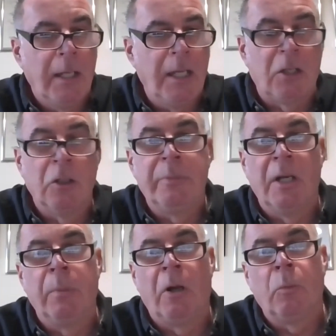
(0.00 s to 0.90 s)
it could be
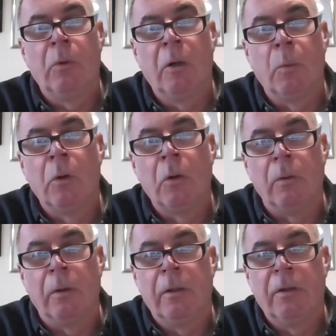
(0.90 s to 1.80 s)
a blockwork
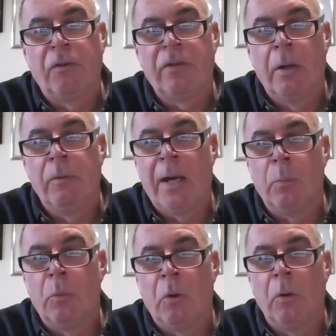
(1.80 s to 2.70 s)
wall. So that
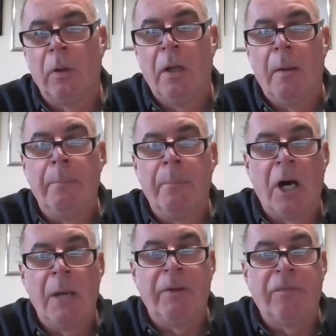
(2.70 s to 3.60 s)
wall
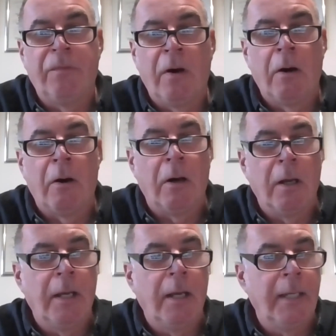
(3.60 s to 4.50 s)
might be far
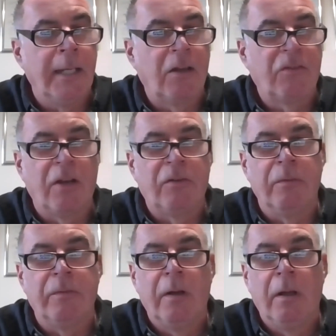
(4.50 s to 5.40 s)
in excess
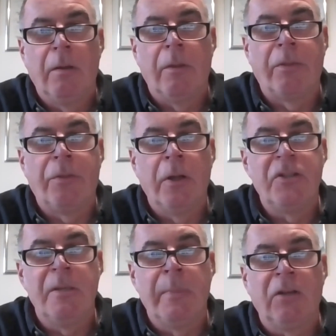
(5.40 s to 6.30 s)
of the
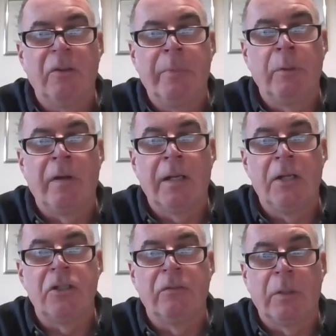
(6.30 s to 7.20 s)
30 minutes that building
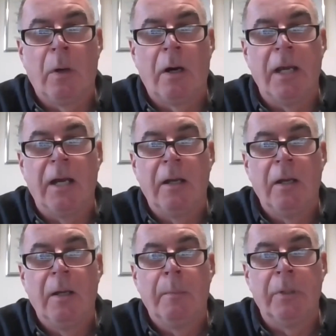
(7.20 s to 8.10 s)
regulations require.
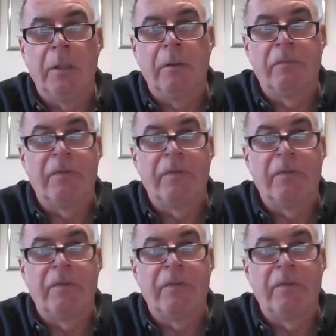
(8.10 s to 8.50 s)
But the